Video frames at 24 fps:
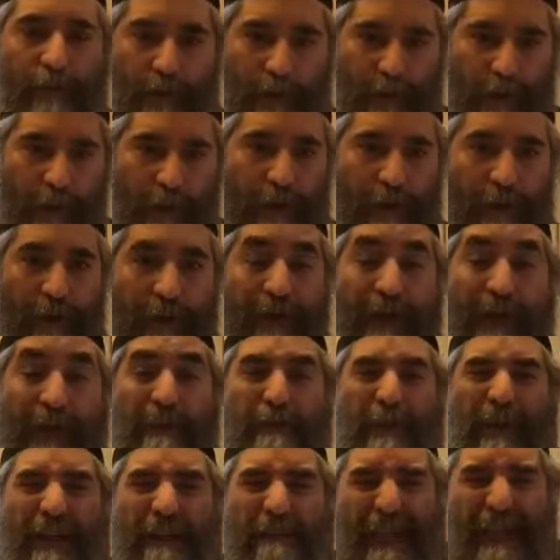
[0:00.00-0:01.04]
sure.
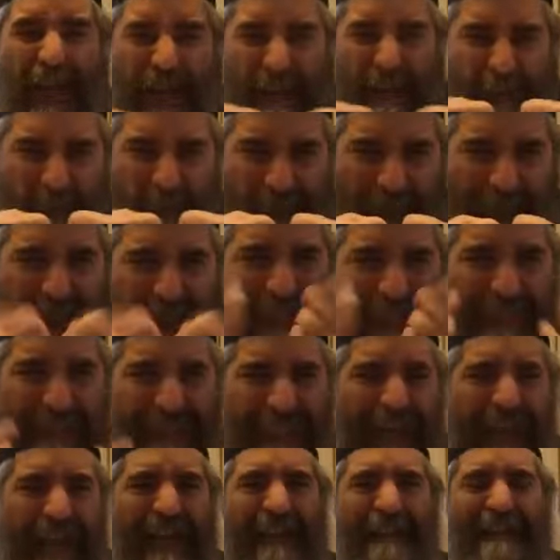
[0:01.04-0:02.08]
But I mean, avodah
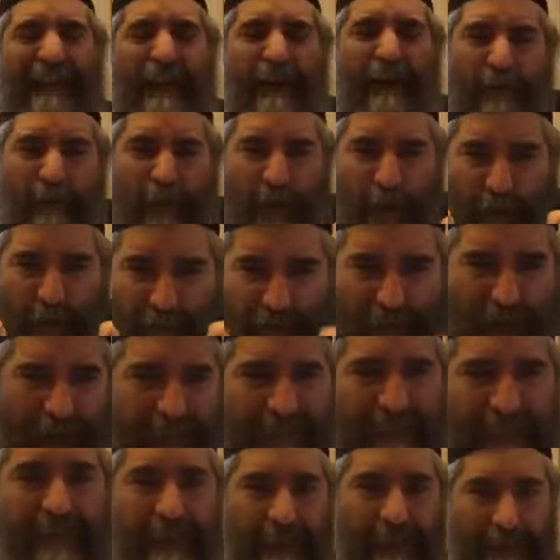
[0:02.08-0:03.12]
kasha. They were
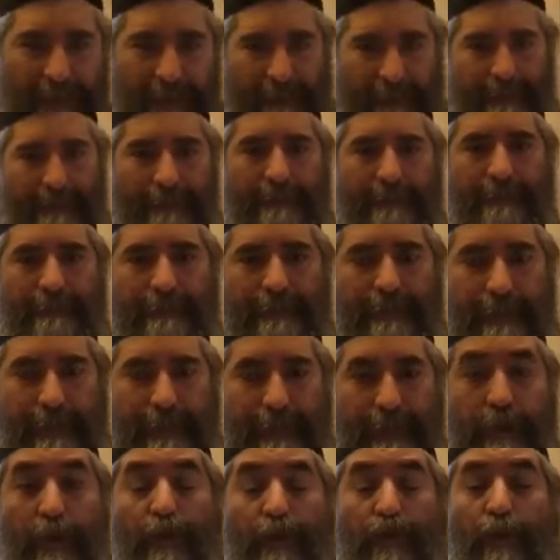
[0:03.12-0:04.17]
grinding.
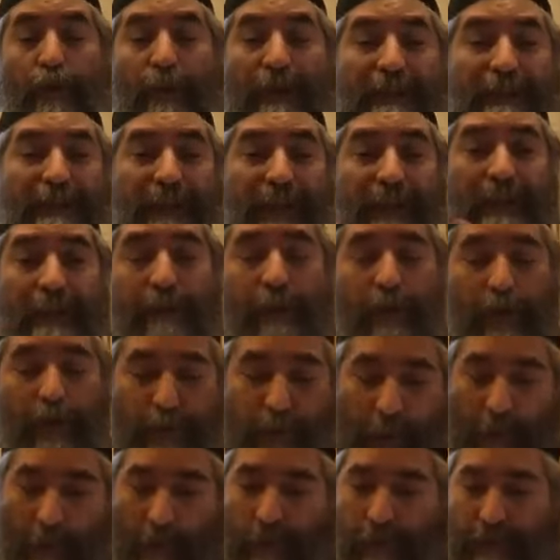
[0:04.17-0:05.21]
So what did HaKadosh
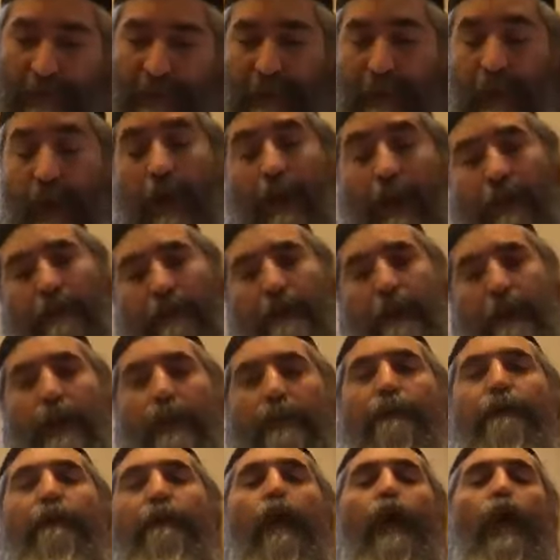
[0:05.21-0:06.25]
Baruch Hu said? Oh,
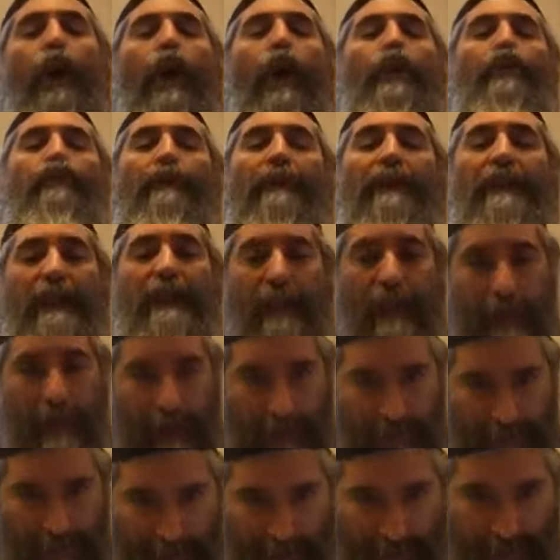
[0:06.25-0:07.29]
400
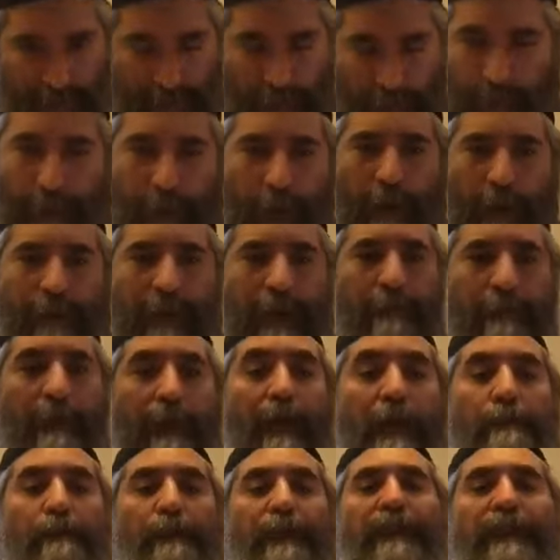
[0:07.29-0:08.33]
years, no problem.
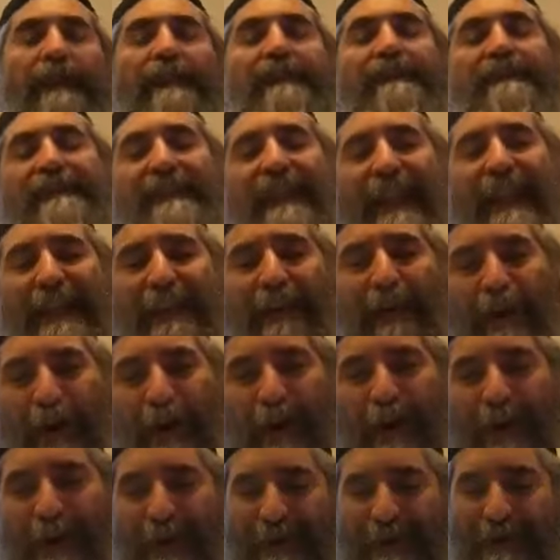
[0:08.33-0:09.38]
But instead
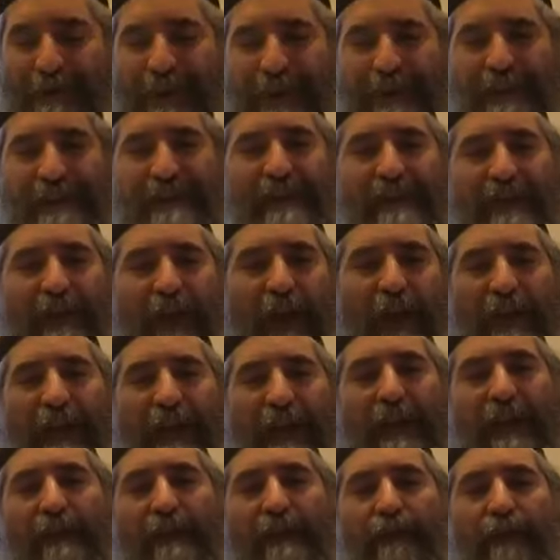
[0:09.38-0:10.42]
of it
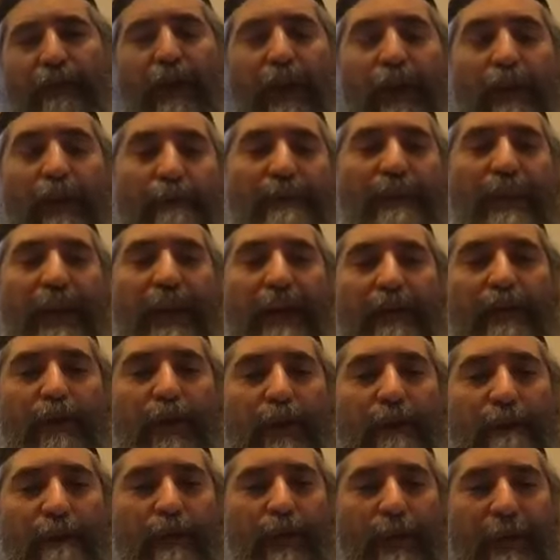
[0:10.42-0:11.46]
starting from
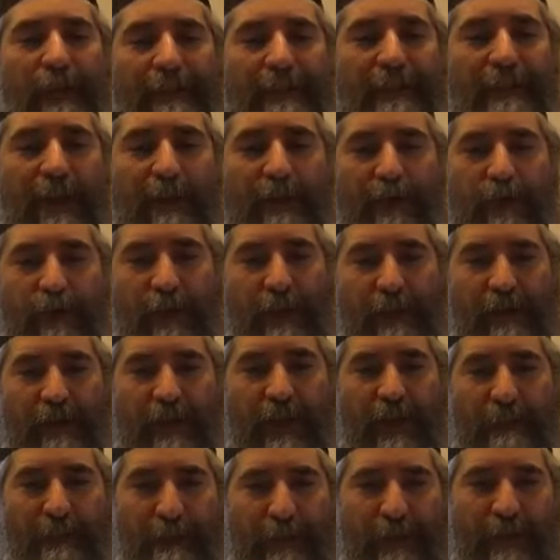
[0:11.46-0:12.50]
Yaakov going down to
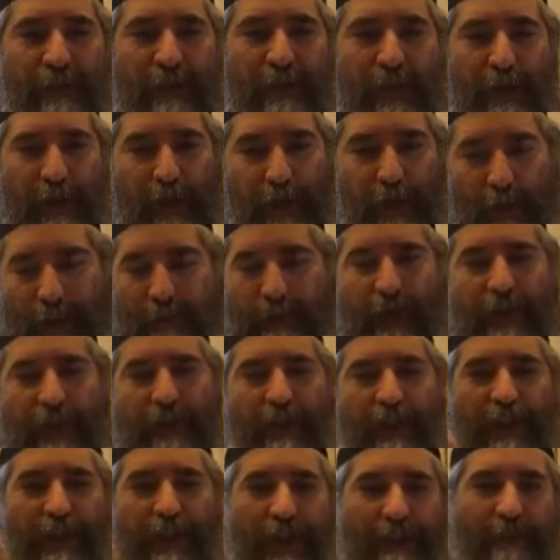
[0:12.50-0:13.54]
Egypt, you know what? We're going to
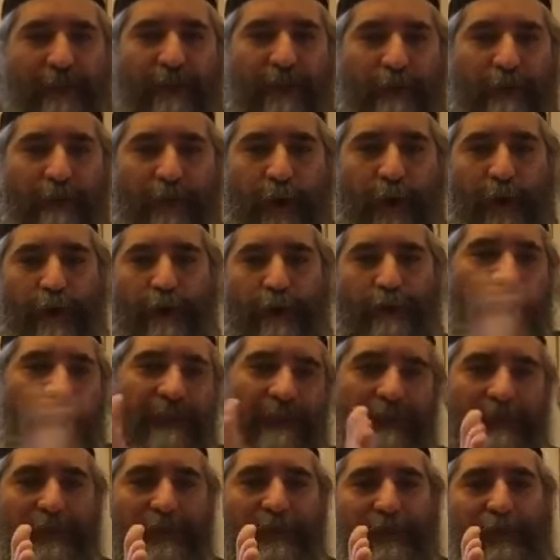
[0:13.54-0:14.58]
shift the 400
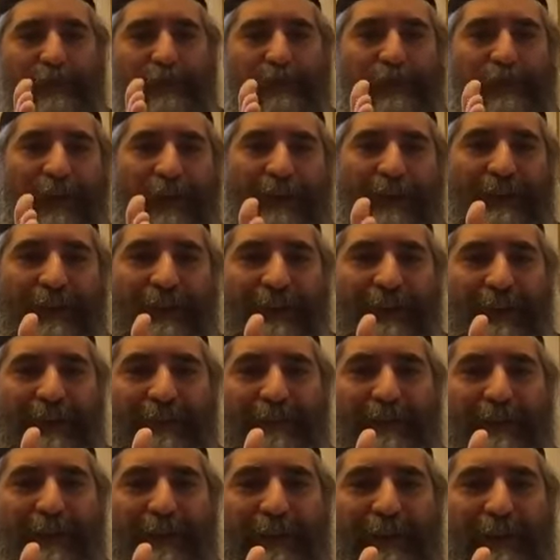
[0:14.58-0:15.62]
years to the
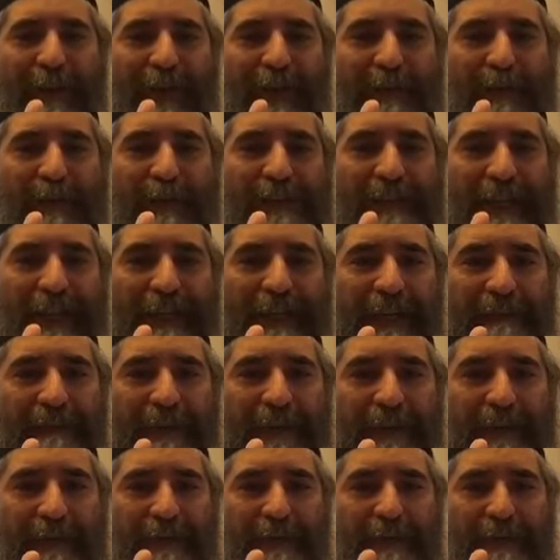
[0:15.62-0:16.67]
Yitzhak
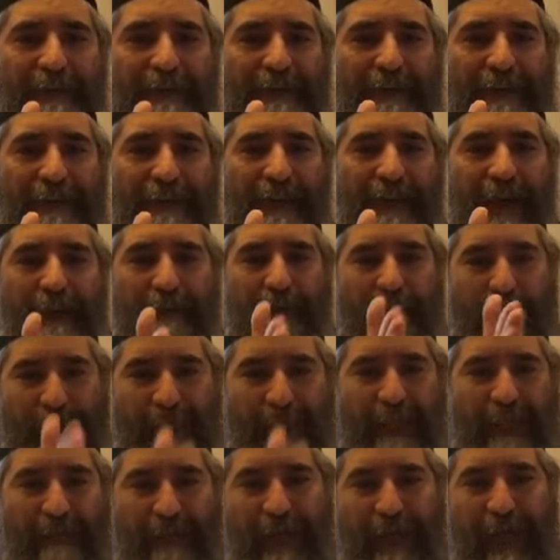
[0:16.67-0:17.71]
Avinu. And from
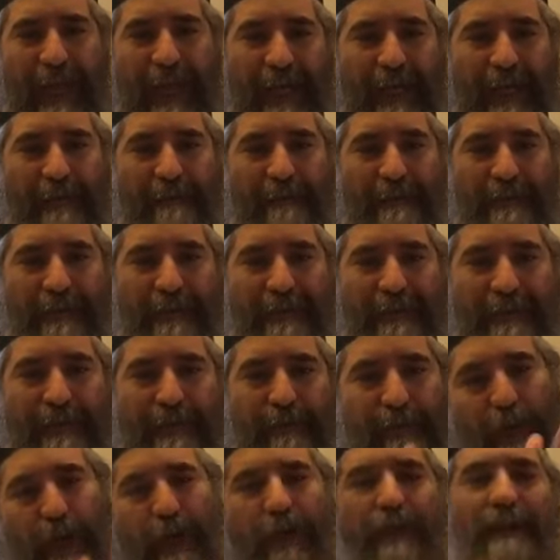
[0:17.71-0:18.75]
that time,
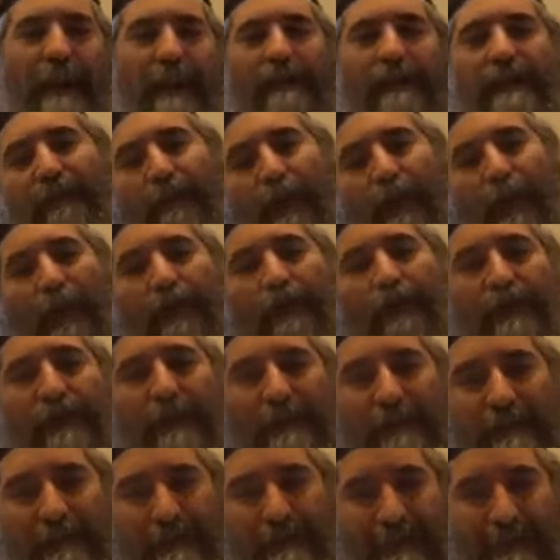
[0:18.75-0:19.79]
we're going to count to 400
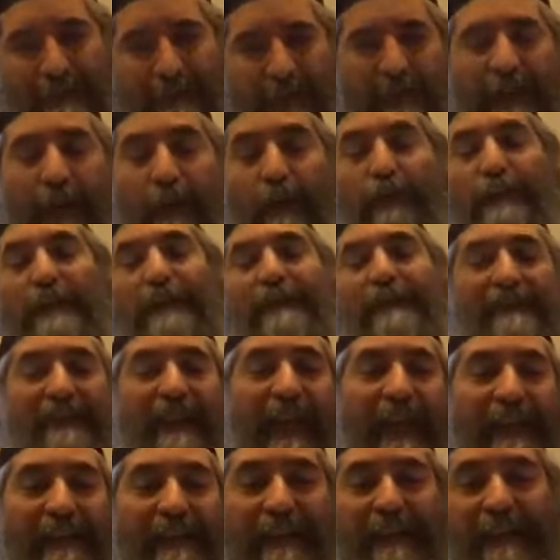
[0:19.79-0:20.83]
years. So they only
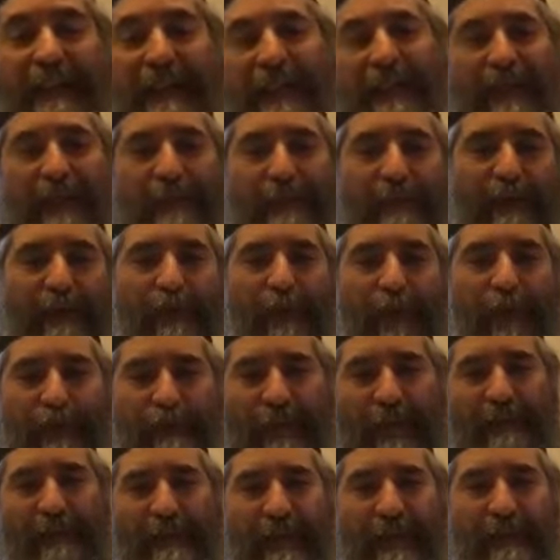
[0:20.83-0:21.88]
stayed in Egypt
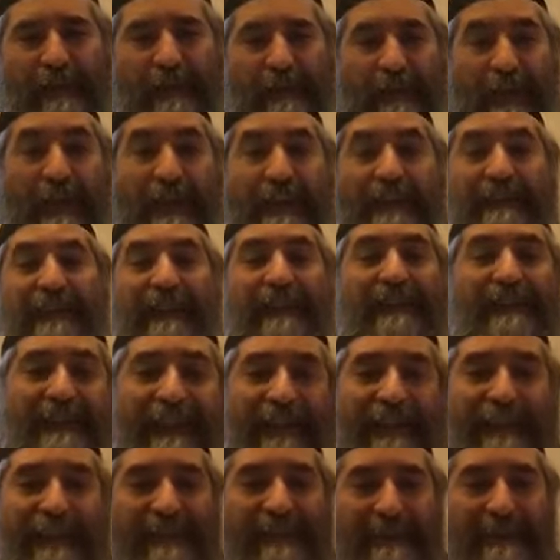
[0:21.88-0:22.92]
210 years. This
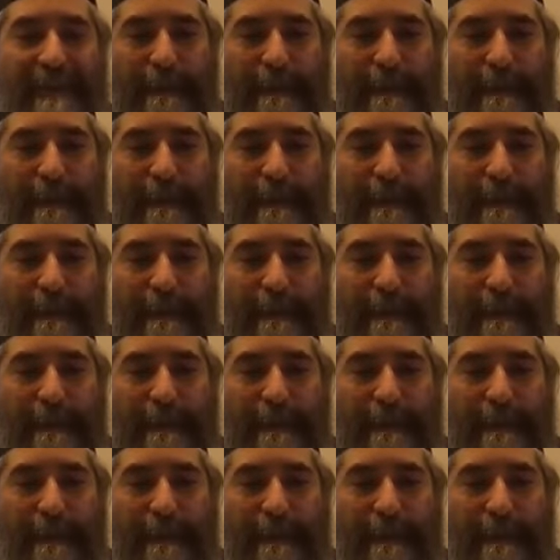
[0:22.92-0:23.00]
is